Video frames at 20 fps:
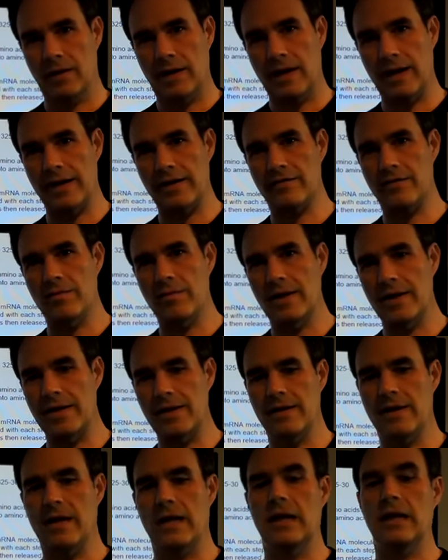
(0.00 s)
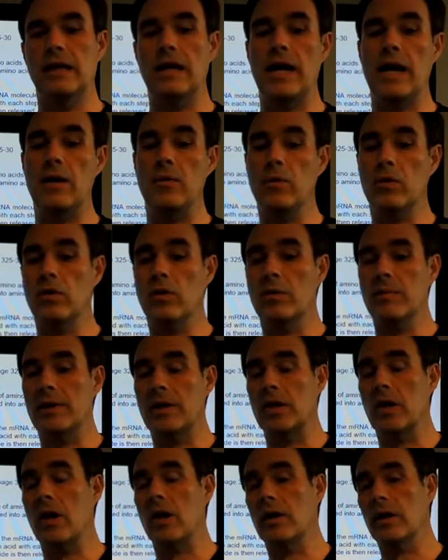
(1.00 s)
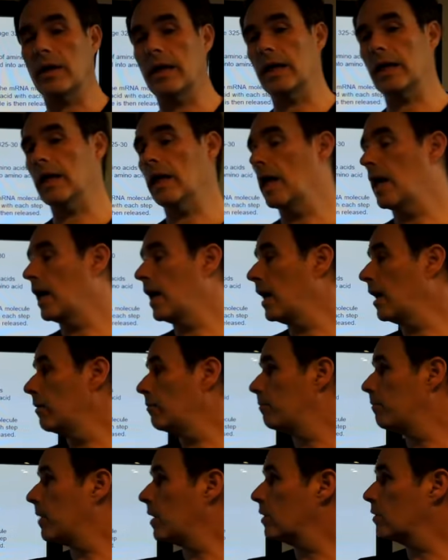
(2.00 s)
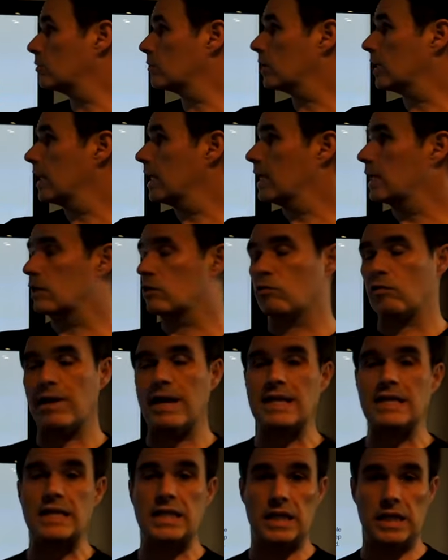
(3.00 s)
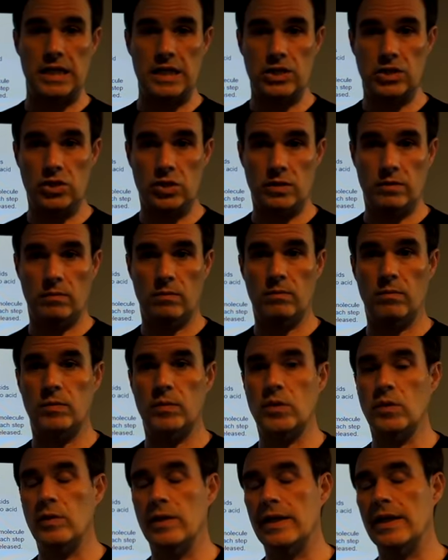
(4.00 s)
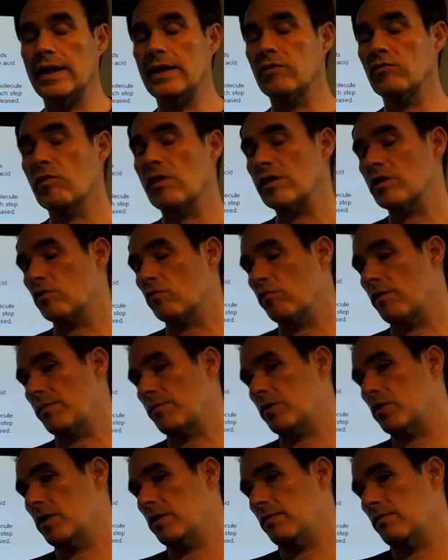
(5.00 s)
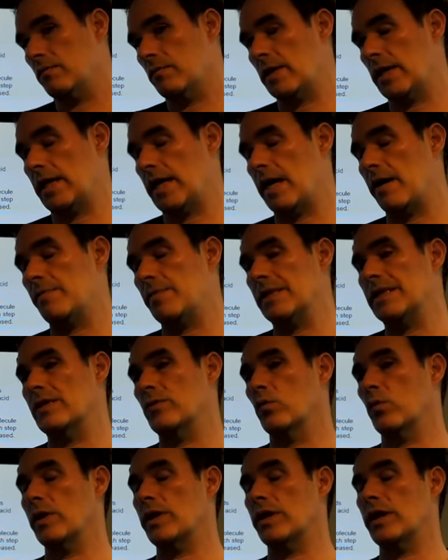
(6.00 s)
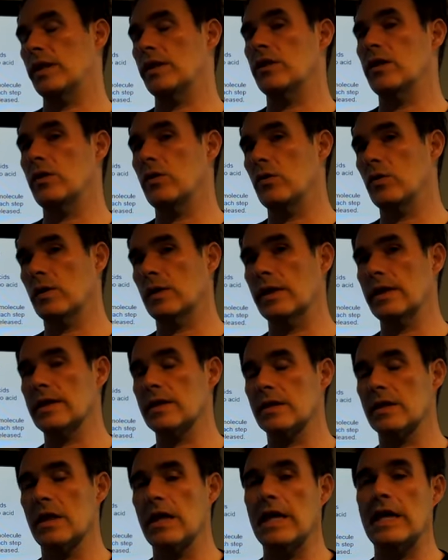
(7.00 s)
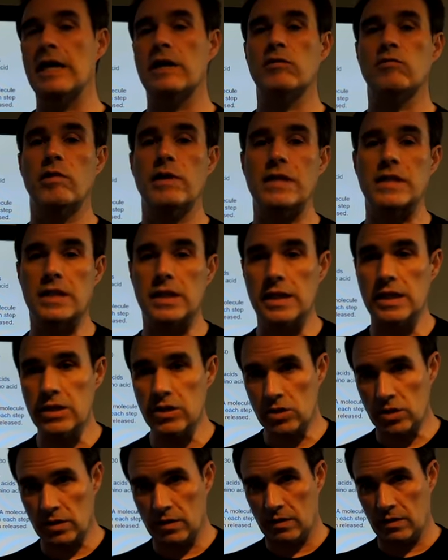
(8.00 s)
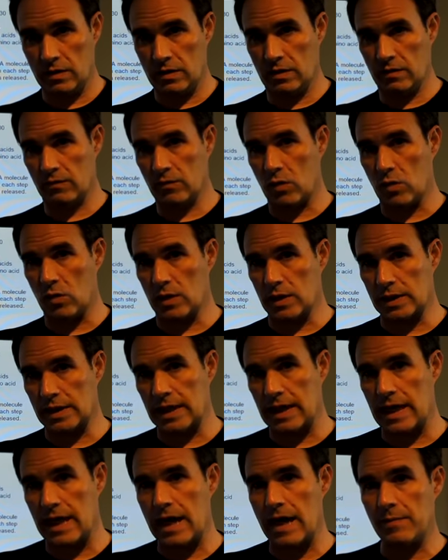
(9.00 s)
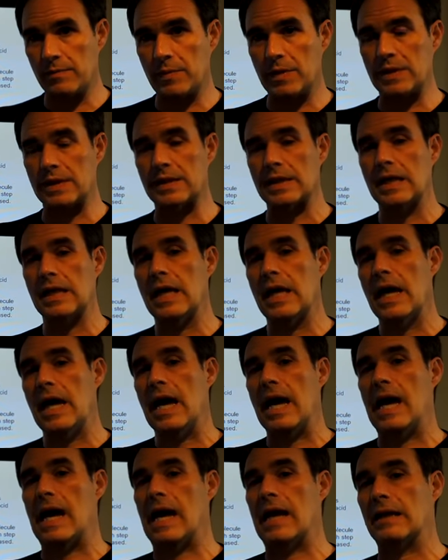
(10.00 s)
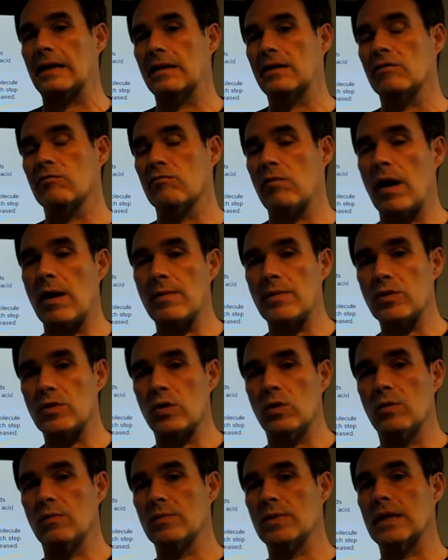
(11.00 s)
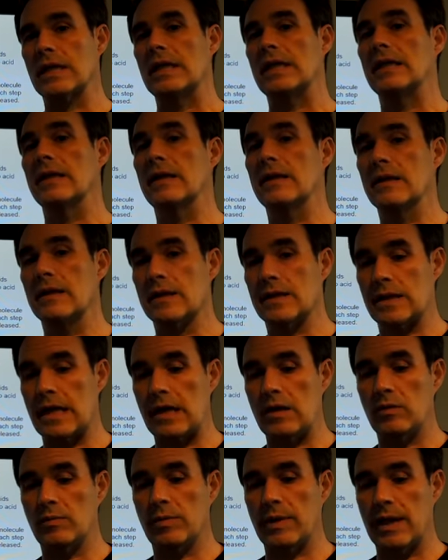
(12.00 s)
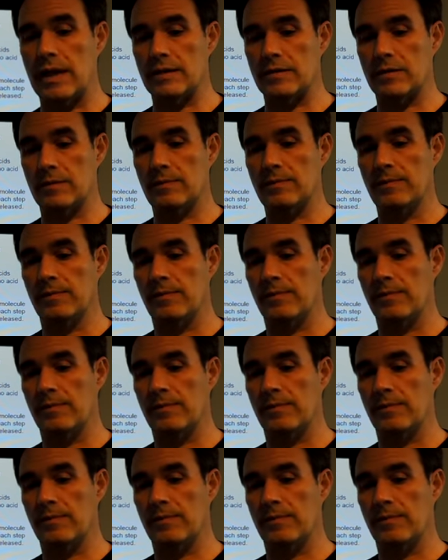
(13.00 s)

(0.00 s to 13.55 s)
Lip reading: Hi everybody. Now we're going to be talking about translation. So we did transcription, that happens within the nucleus. Translation, of course, happens at the ribosomes in the cytoplasm.